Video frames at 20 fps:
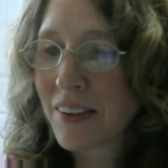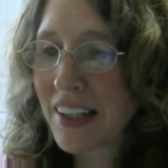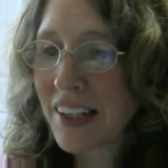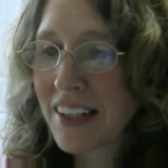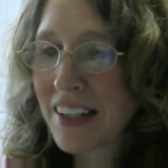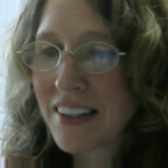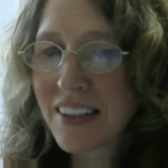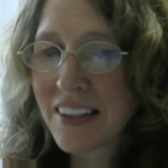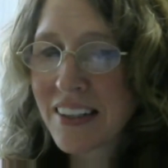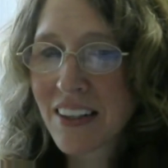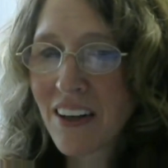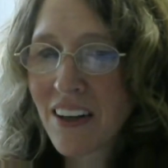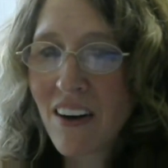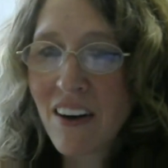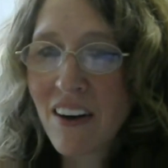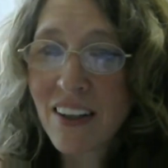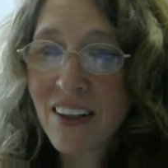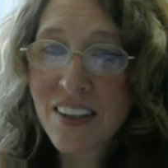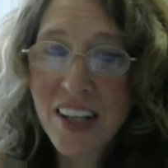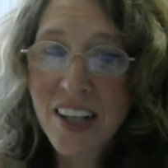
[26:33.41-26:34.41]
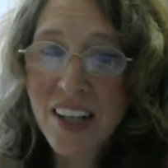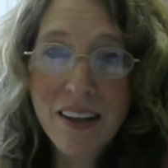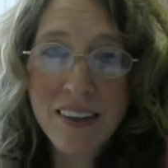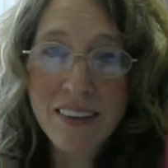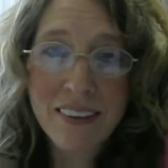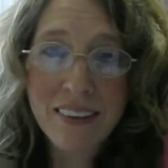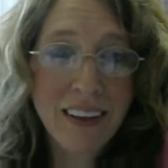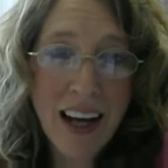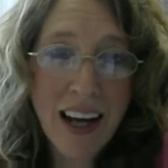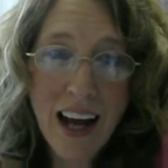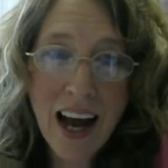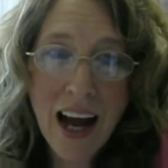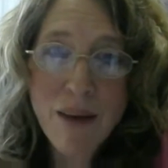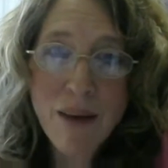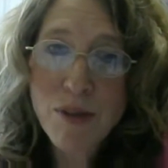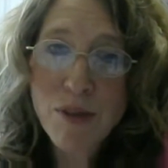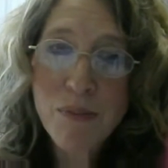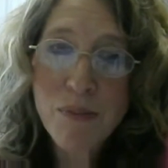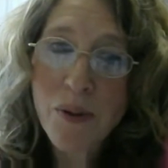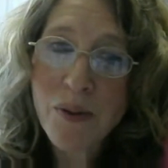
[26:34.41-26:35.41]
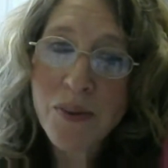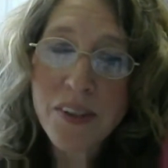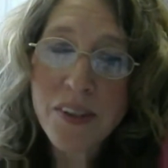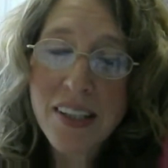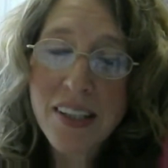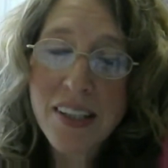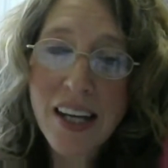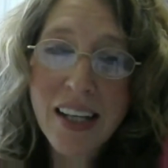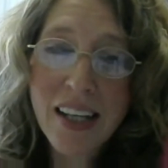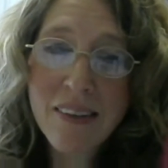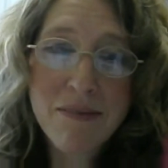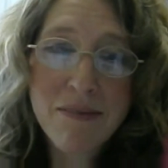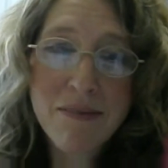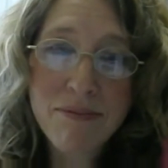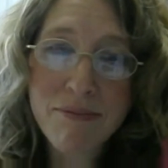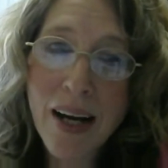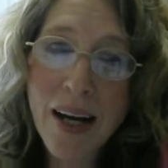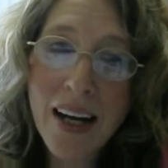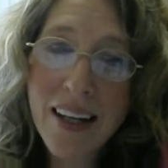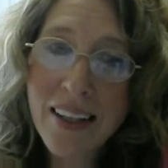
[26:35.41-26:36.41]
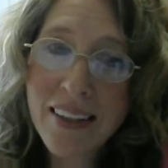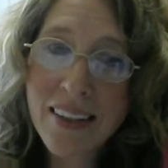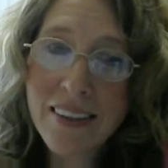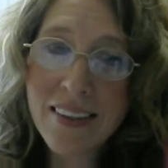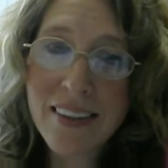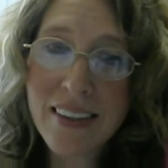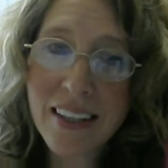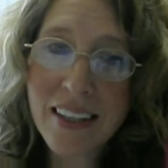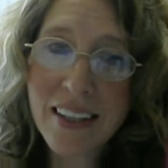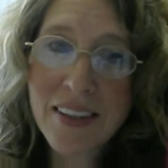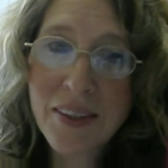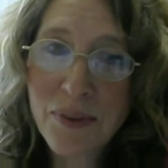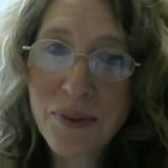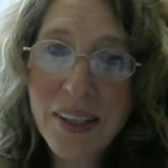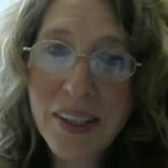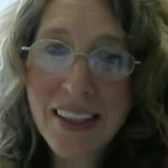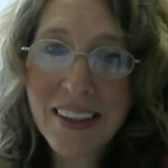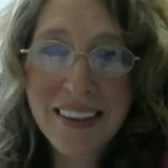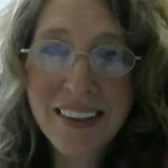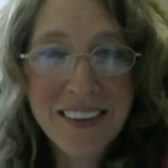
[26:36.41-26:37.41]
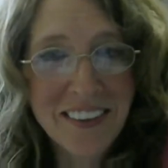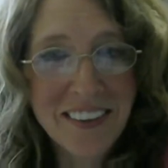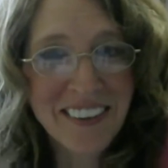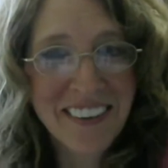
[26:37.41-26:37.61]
kids to college, I'm supposed to take mine next week. So